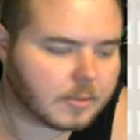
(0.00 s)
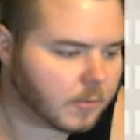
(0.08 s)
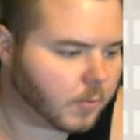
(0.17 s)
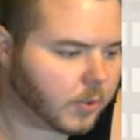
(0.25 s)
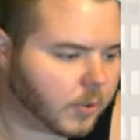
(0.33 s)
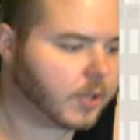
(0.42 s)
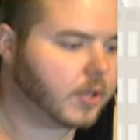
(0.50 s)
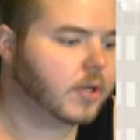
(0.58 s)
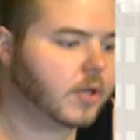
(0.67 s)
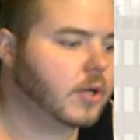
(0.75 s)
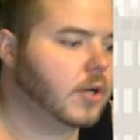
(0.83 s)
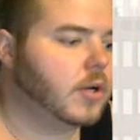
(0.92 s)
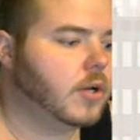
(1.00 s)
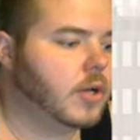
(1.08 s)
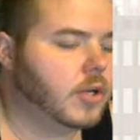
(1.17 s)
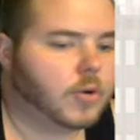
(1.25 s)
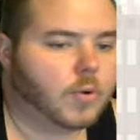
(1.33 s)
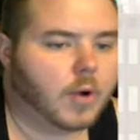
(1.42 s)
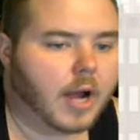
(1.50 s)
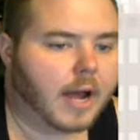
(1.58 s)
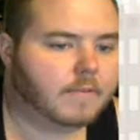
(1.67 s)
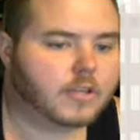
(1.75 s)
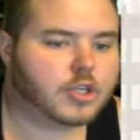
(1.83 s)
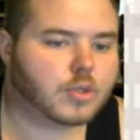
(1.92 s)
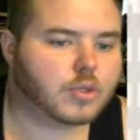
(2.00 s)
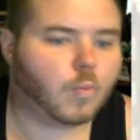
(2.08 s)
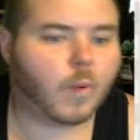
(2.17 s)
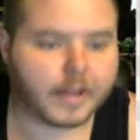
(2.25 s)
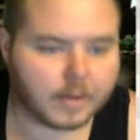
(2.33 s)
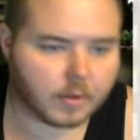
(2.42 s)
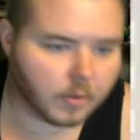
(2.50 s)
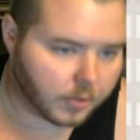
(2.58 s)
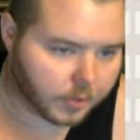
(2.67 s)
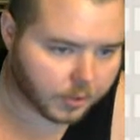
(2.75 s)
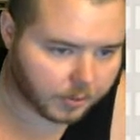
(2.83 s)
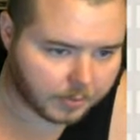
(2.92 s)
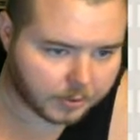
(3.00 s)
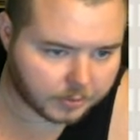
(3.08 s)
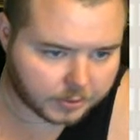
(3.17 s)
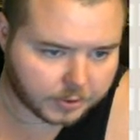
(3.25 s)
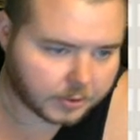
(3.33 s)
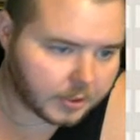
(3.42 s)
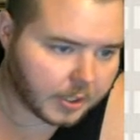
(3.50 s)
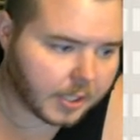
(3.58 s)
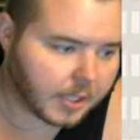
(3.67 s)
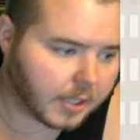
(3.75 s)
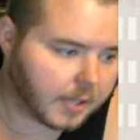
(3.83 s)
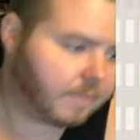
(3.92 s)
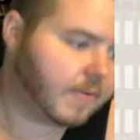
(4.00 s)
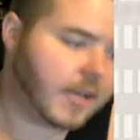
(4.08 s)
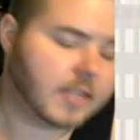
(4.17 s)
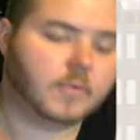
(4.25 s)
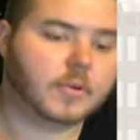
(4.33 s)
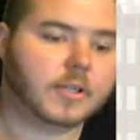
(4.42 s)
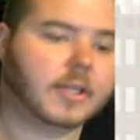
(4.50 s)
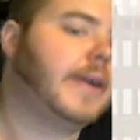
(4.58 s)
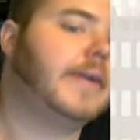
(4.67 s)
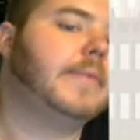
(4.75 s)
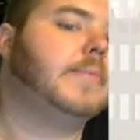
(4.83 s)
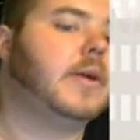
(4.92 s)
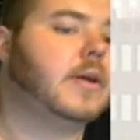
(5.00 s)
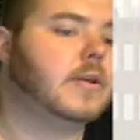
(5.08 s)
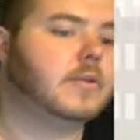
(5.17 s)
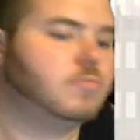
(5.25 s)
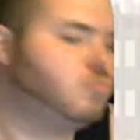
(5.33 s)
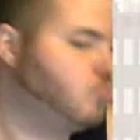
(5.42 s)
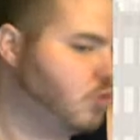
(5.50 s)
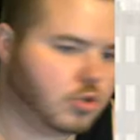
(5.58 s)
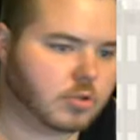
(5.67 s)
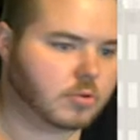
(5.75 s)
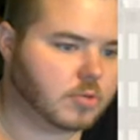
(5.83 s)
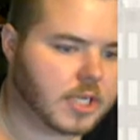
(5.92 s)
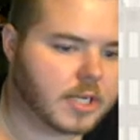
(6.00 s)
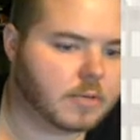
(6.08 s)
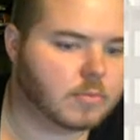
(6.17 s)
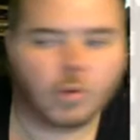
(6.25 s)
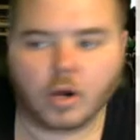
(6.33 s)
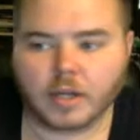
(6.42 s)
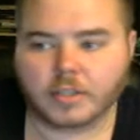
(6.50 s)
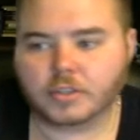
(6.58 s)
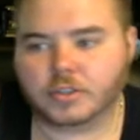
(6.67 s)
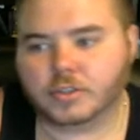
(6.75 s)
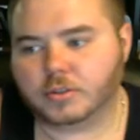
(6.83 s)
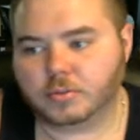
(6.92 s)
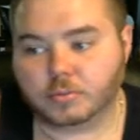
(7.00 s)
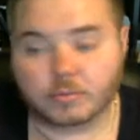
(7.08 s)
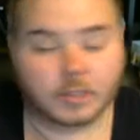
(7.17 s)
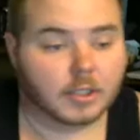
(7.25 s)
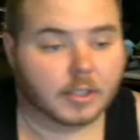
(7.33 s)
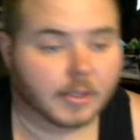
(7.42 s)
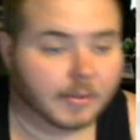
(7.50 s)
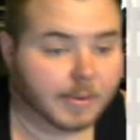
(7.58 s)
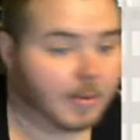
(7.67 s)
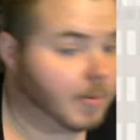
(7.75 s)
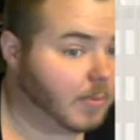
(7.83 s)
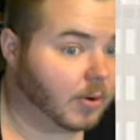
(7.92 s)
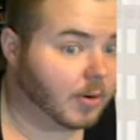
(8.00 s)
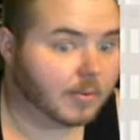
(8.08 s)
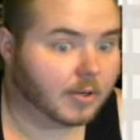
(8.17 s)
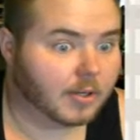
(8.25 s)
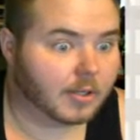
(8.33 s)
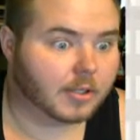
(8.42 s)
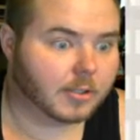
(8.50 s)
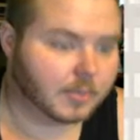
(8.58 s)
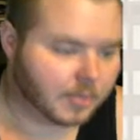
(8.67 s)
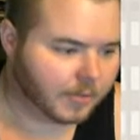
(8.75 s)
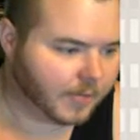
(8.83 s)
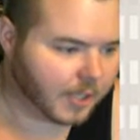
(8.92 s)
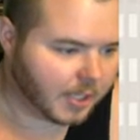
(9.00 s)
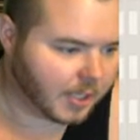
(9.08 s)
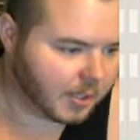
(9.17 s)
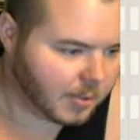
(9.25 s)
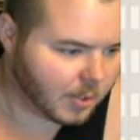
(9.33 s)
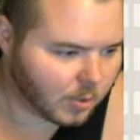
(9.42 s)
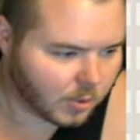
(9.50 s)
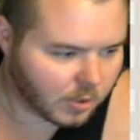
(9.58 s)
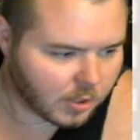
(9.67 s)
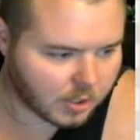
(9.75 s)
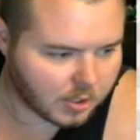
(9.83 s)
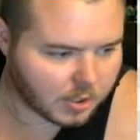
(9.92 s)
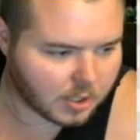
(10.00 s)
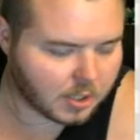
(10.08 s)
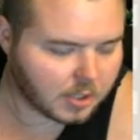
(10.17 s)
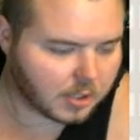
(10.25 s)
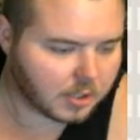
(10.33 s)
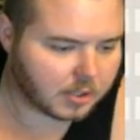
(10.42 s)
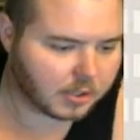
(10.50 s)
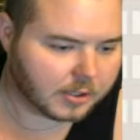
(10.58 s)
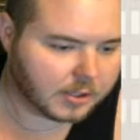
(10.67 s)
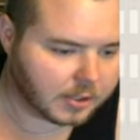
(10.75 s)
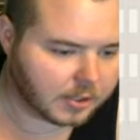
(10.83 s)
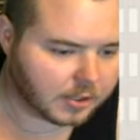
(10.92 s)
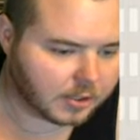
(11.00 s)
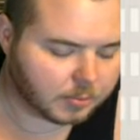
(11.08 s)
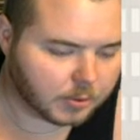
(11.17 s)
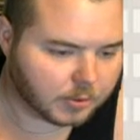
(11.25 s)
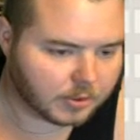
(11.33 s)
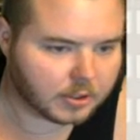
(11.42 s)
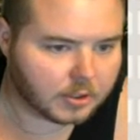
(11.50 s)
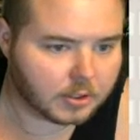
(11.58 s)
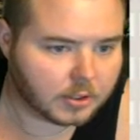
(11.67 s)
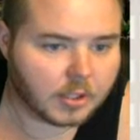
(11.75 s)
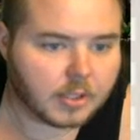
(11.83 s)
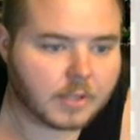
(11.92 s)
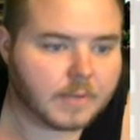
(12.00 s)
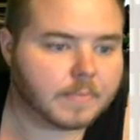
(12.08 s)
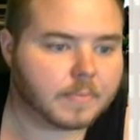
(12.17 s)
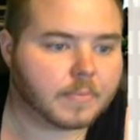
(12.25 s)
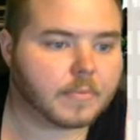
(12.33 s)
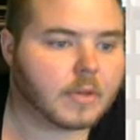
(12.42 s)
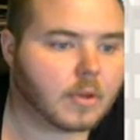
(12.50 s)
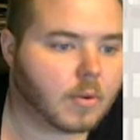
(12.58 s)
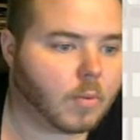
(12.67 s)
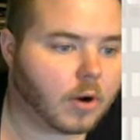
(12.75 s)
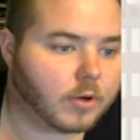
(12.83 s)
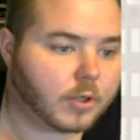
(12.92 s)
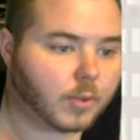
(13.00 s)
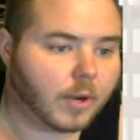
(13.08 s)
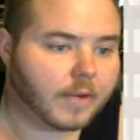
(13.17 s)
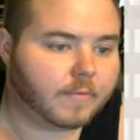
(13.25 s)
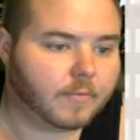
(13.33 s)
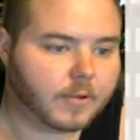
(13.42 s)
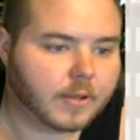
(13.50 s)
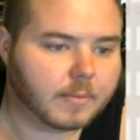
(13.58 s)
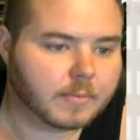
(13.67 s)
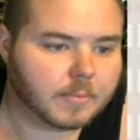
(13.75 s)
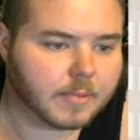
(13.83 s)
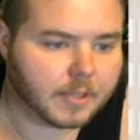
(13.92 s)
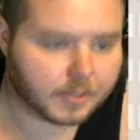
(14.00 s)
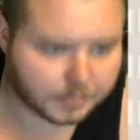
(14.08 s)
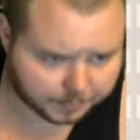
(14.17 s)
where you'll have to just wait on your builders and fast forward the game and just sit and watch. Maybe pull up a YouTube video or listen to some music while you wait for them to build.